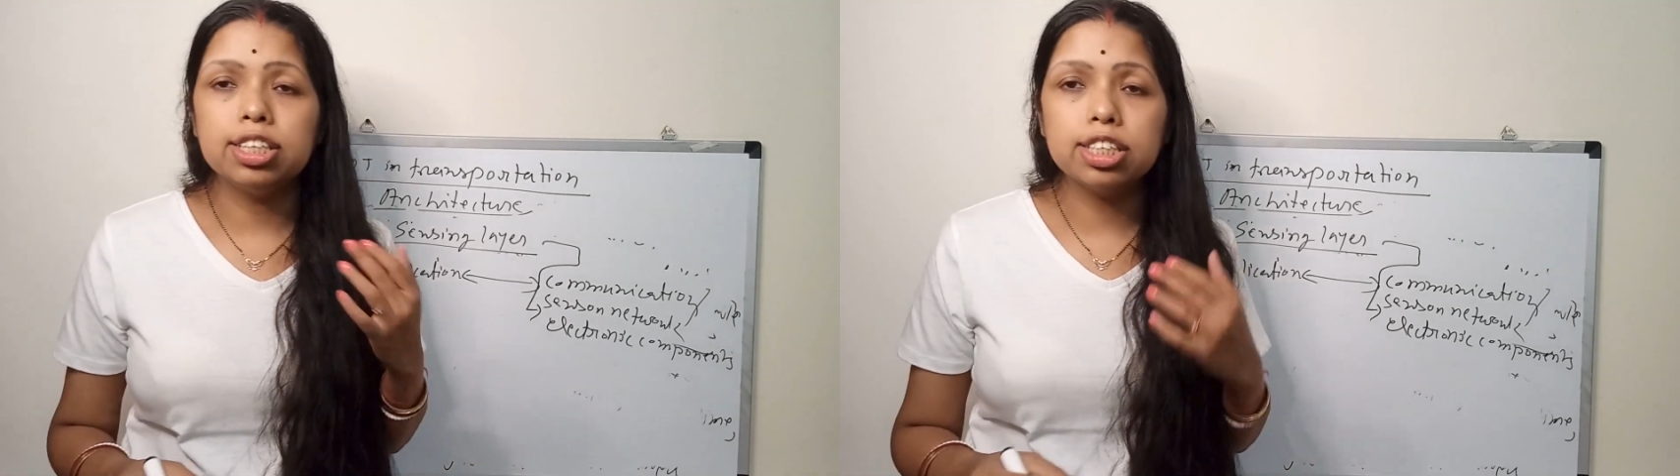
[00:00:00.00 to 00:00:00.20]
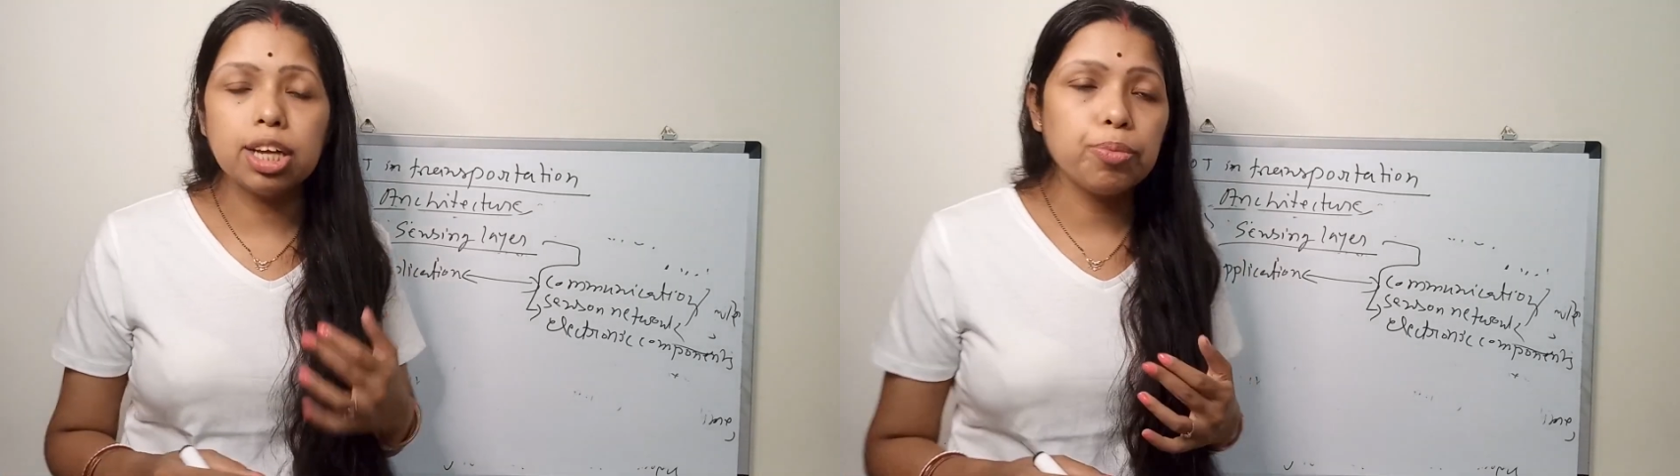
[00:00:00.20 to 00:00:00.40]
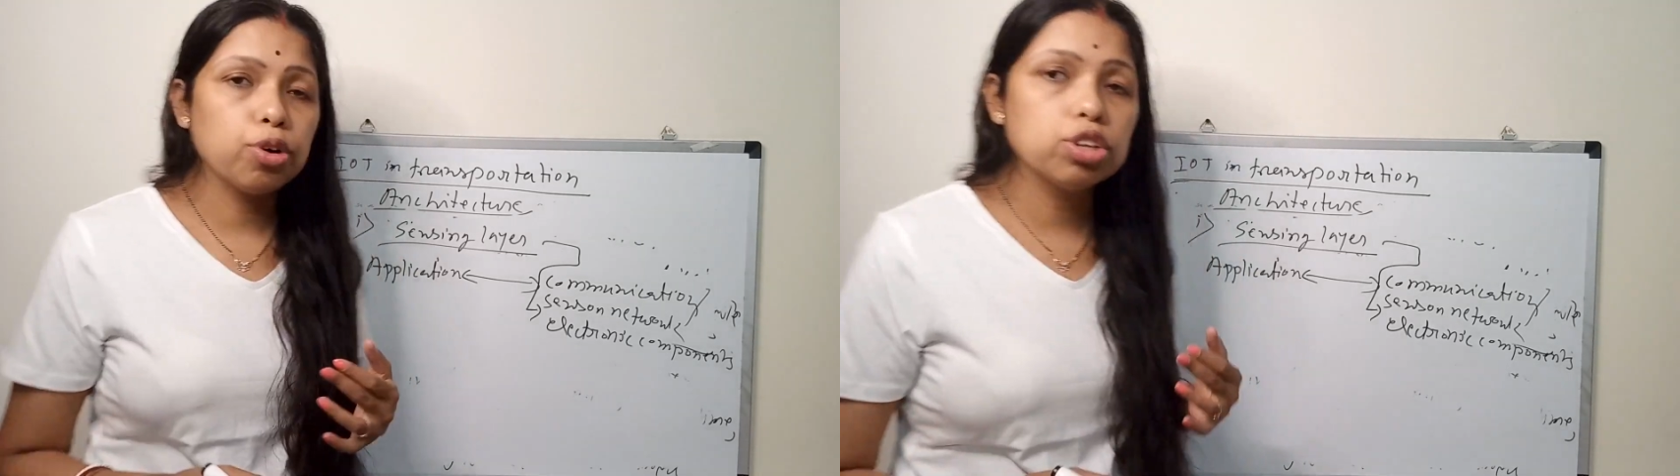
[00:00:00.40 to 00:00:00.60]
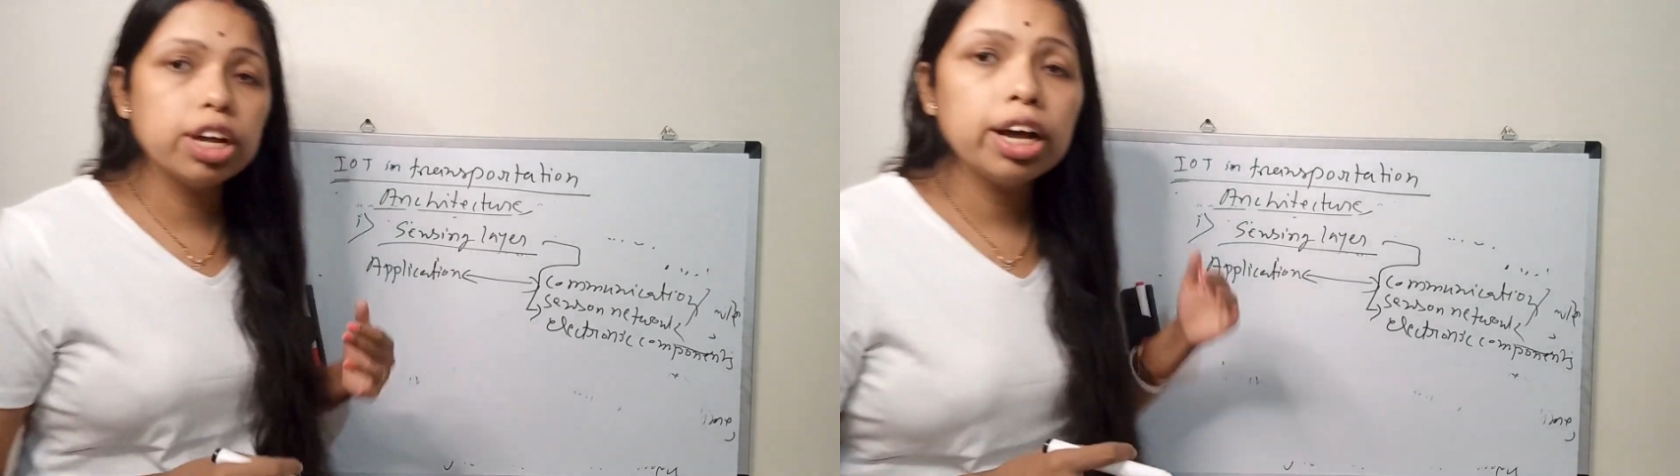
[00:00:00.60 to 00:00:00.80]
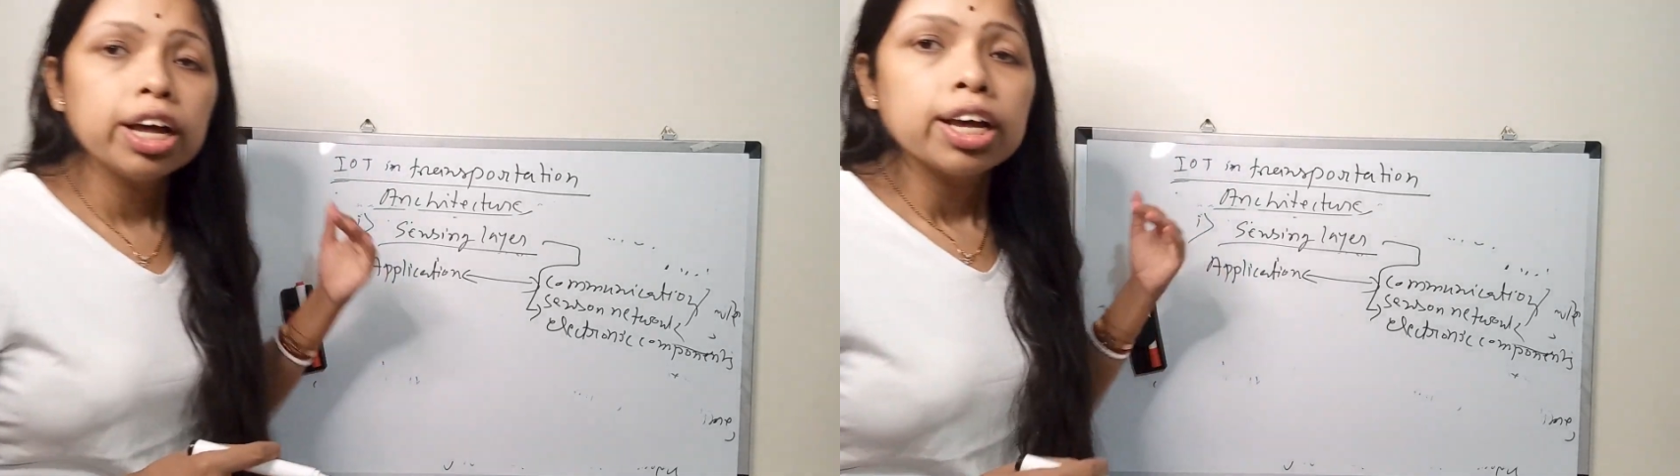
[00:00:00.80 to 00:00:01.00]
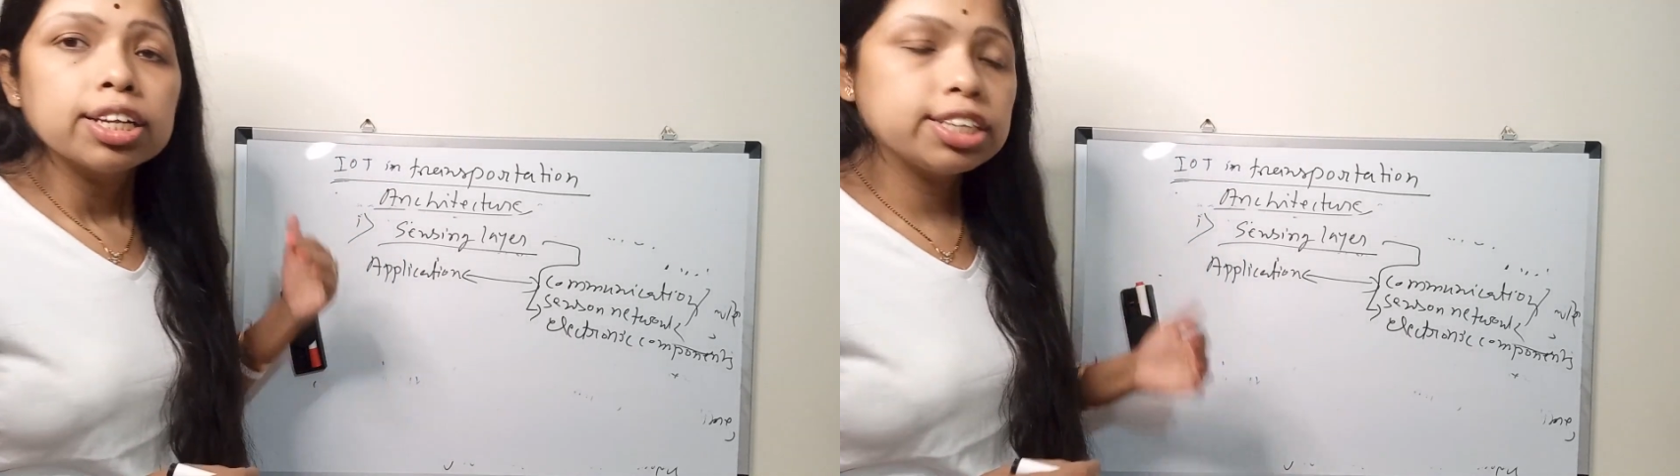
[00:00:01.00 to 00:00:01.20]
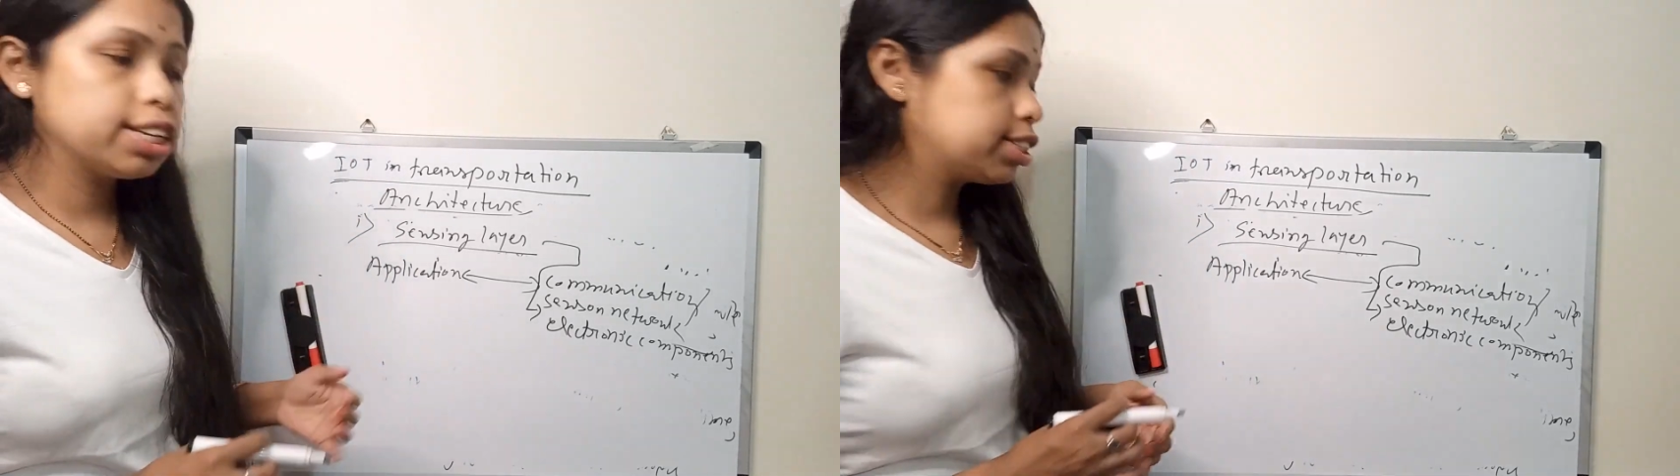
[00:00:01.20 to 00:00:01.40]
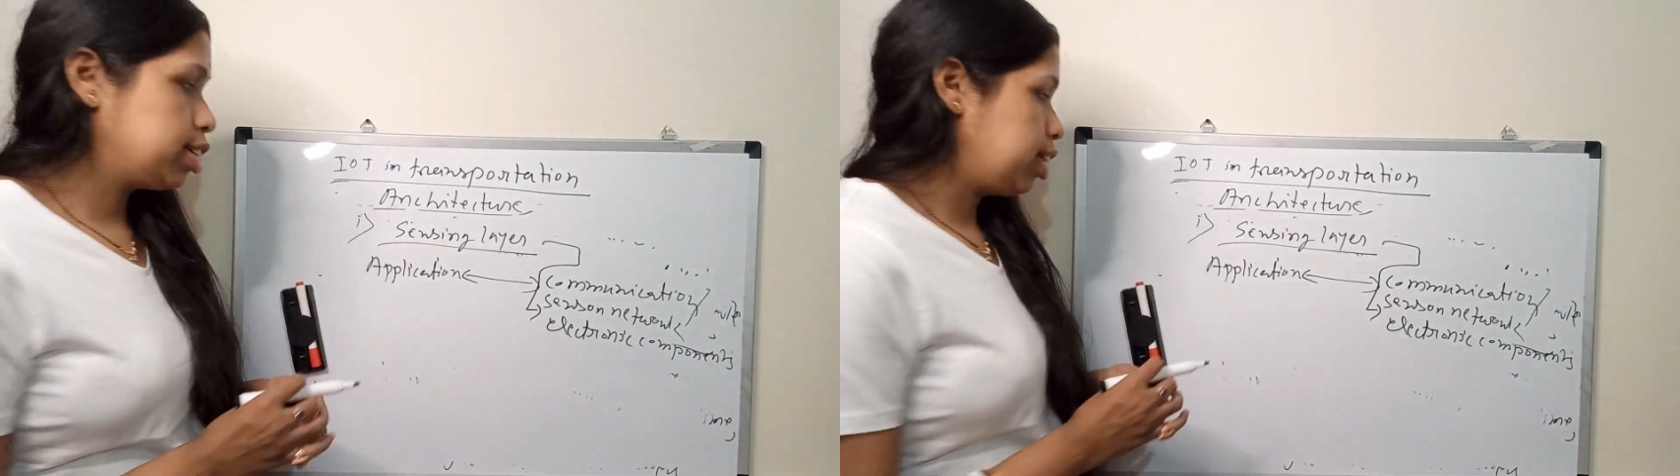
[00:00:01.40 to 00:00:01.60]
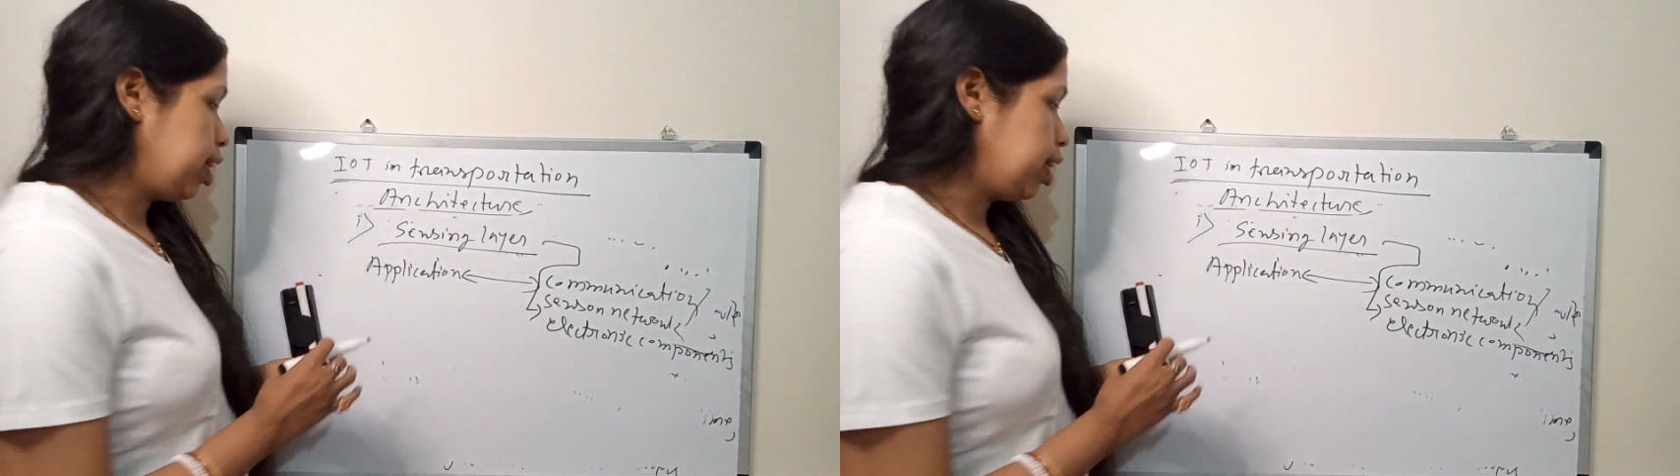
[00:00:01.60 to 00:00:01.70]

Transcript: This is about the sensing